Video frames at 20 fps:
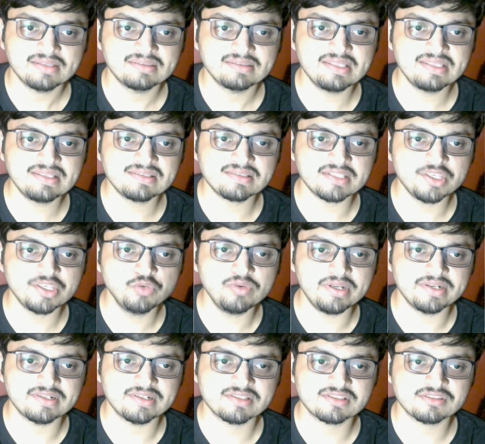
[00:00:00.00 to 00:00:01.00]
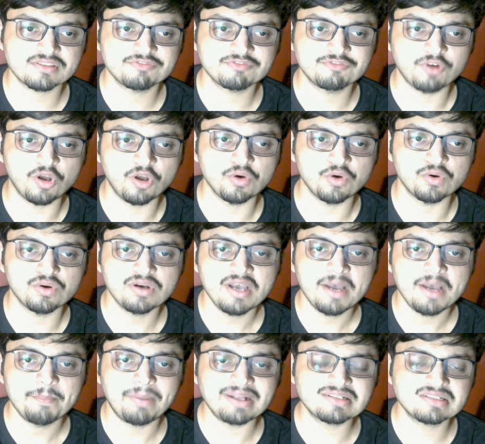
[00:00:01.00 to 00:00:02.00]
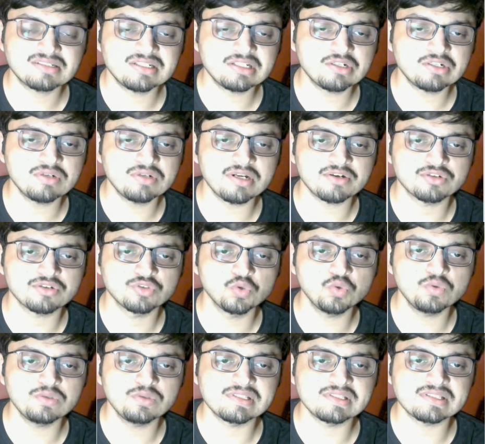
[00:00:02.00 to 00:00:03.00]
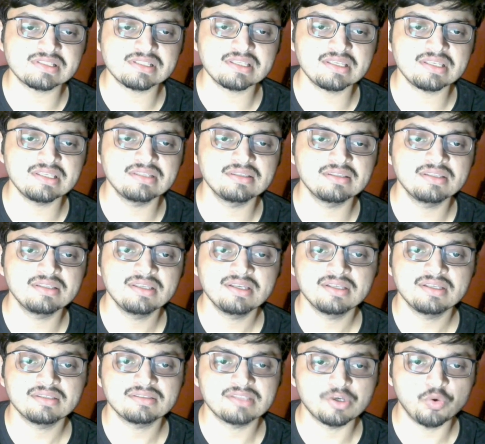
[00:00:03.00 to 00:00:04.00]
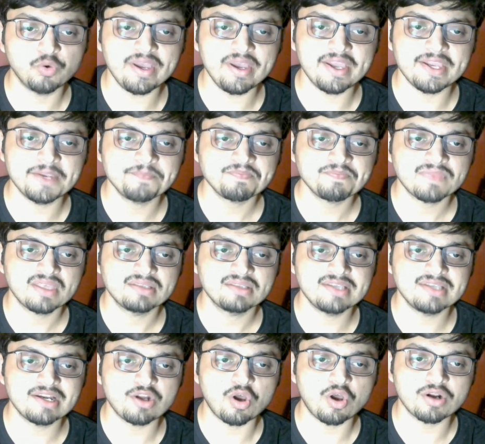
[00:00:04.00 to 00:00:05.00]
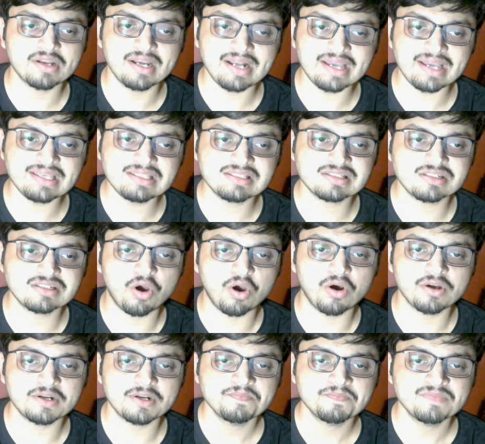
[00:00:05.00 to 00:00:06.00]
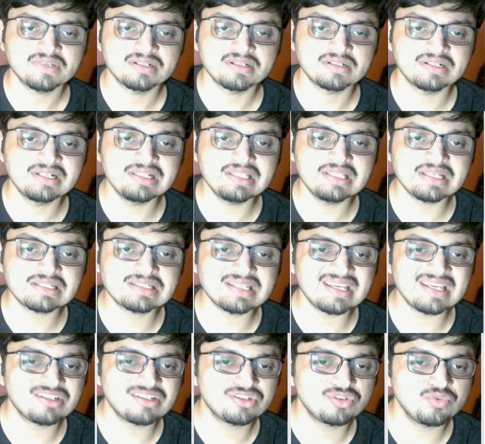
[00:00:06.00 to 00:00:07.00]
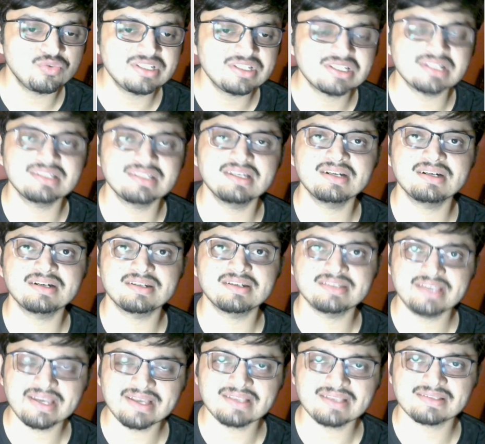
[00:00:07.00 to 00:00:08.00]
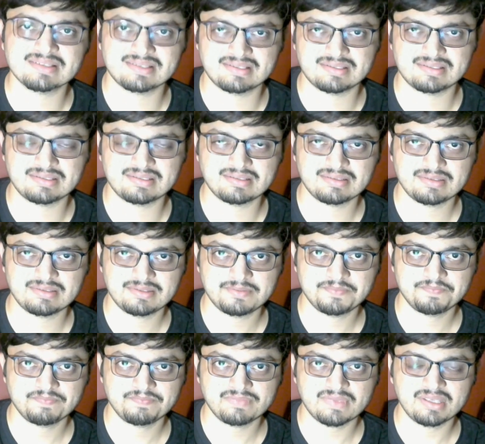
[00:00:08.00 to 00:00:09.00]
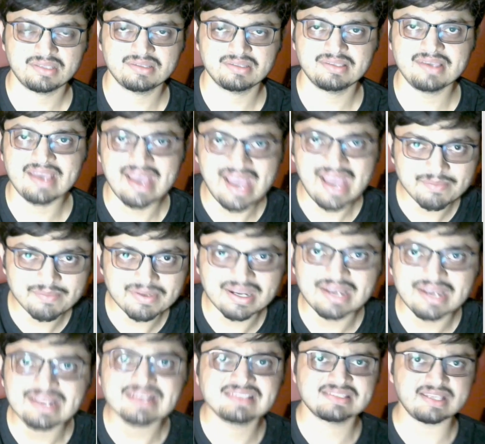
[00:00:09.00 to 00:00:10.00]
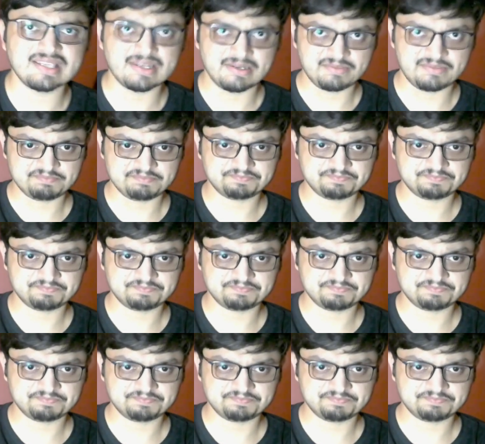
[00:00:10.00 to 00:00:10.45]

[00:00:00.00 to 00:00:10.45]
These units follow particular rules in the way they are organized or related to each other. Yes, they have a connection.